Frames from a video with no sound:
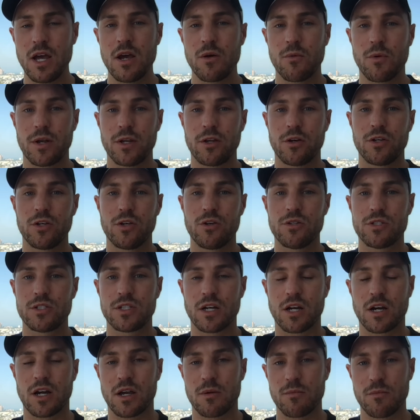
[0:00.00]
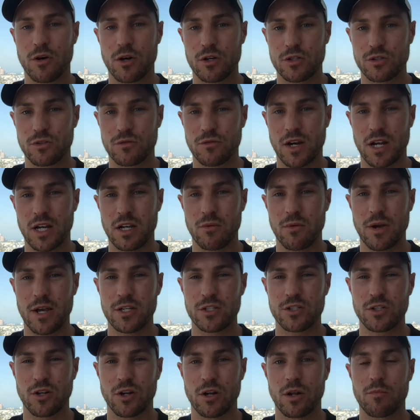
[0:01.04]
when you're using a commercial
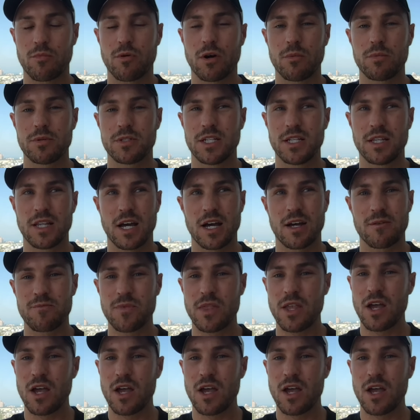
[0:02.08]
valuation on a property that